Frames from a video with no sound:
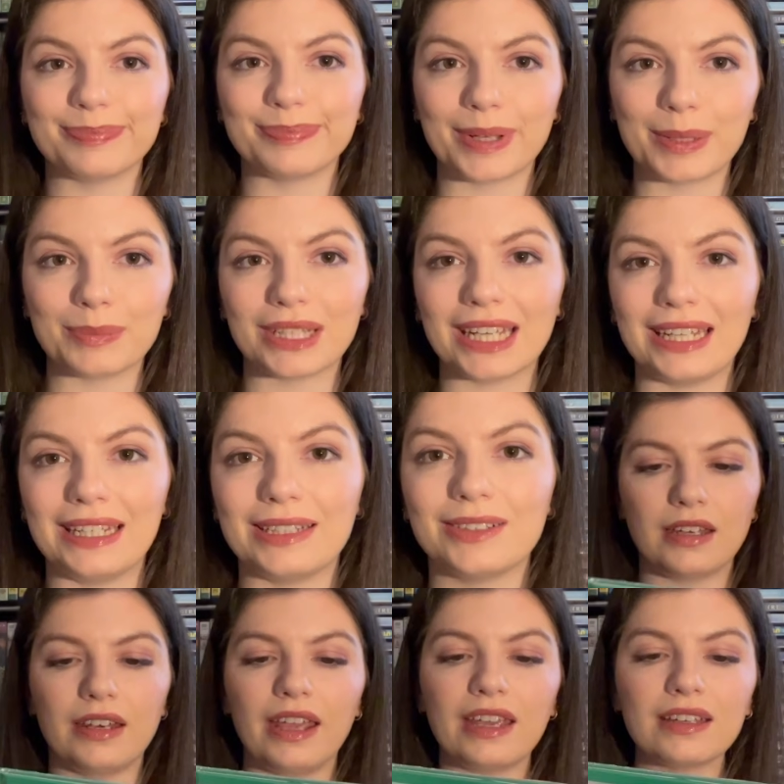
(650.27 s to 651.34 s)
I'm keen.
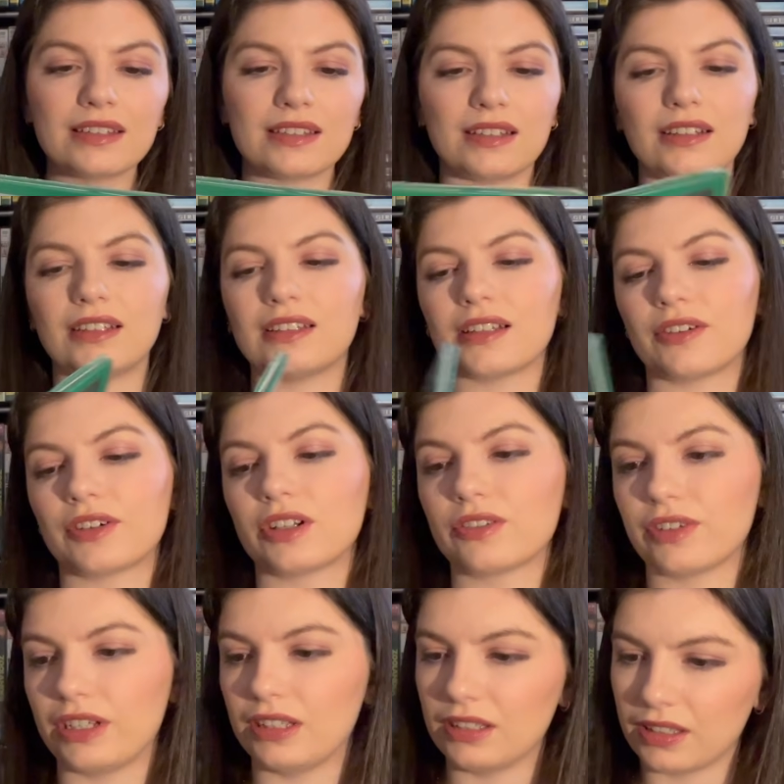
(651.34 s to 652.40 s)
Next is, I'm gonna
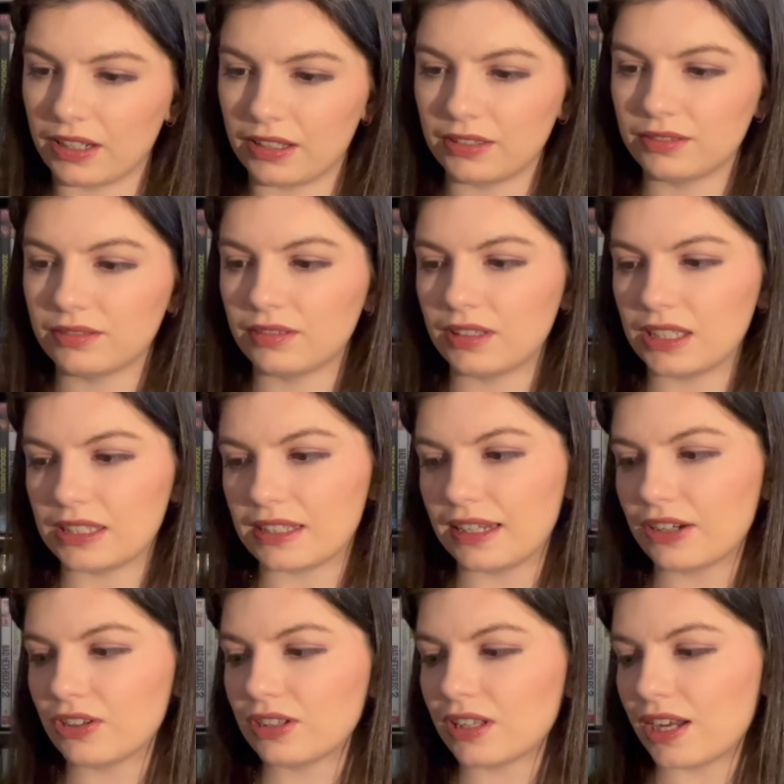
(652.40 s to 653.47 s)
read this out, The
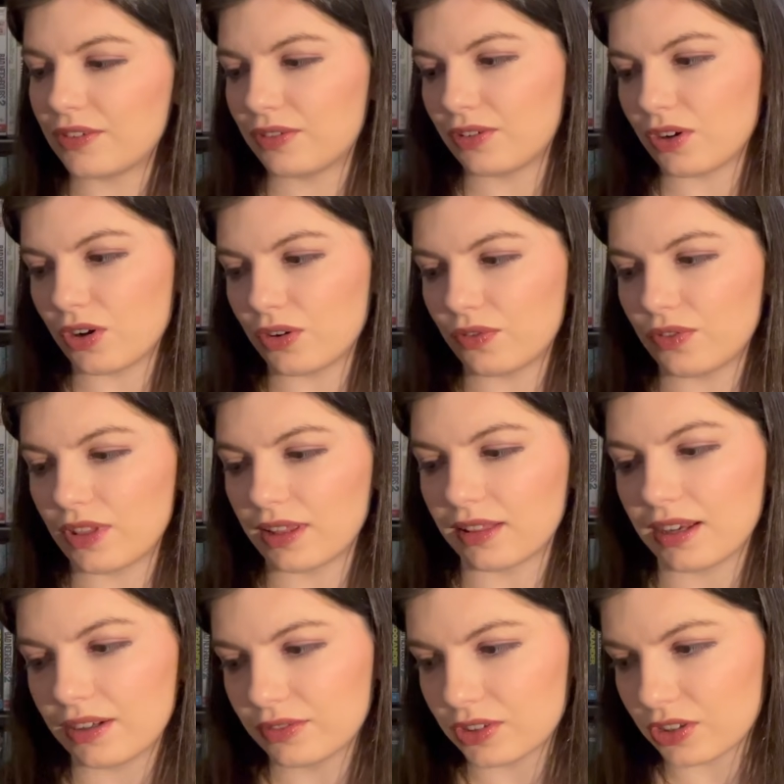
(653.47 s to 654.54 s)
Secret Life of the
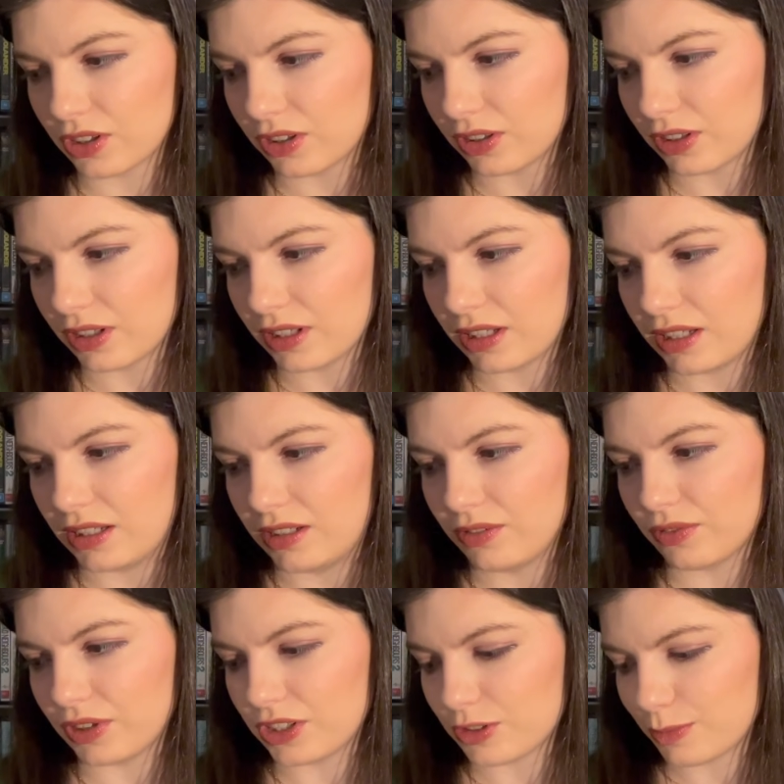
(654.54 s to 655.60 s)
Love Song and
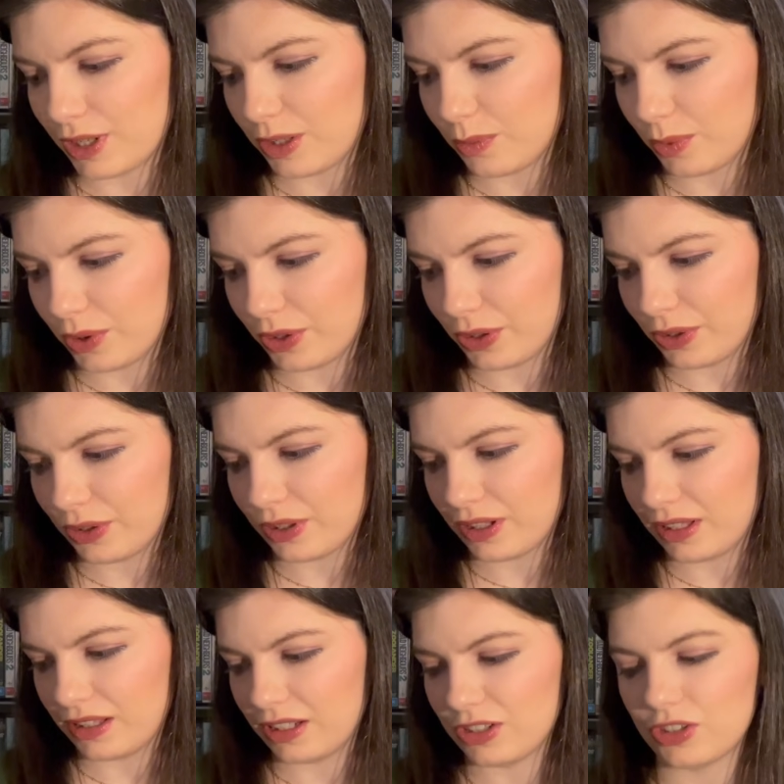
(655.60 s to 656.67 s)
Flesh Made Word,
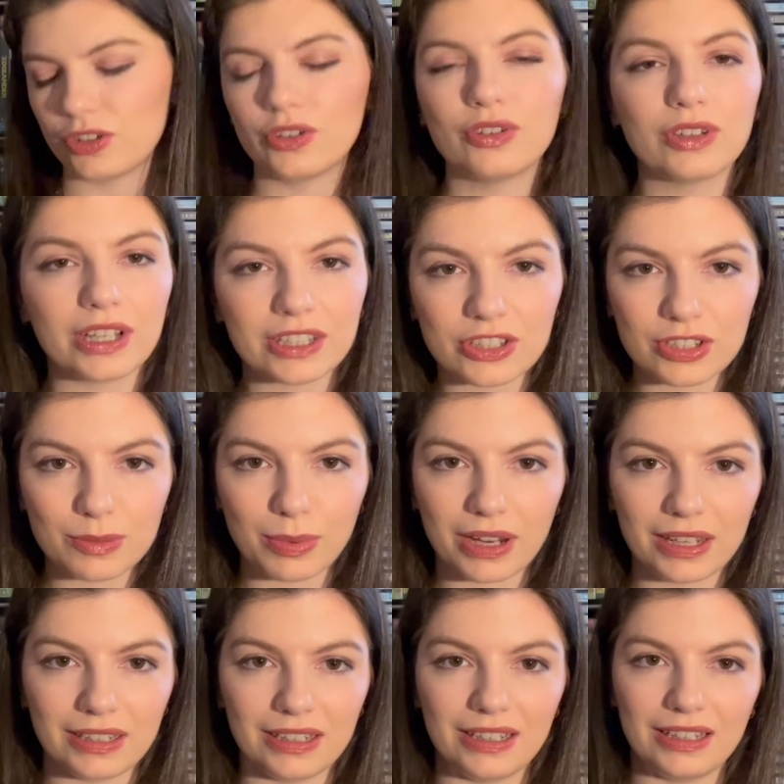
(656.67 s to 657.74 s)
and they're 2 lectures
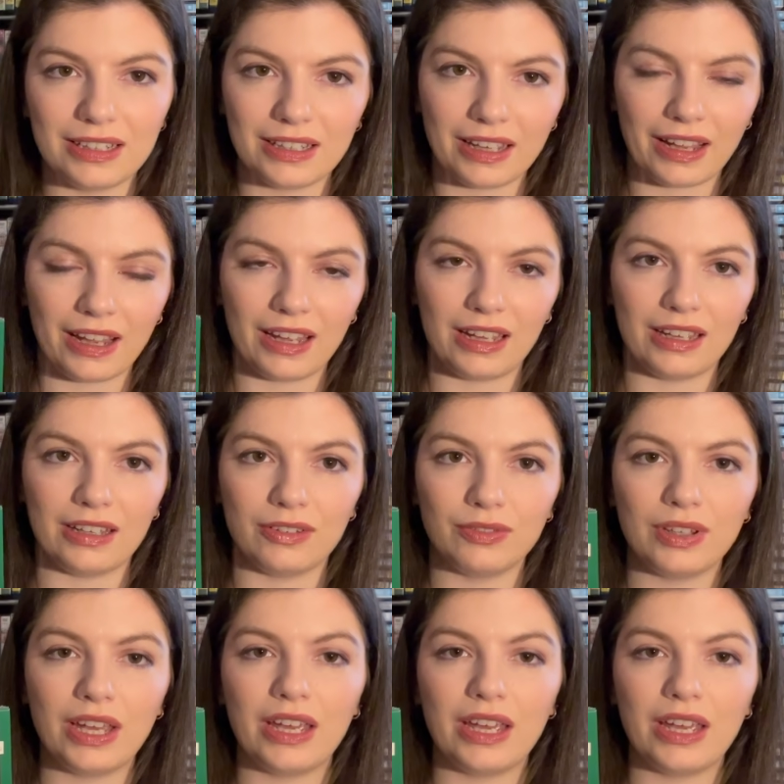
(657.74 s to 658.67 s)
by Nick Cave,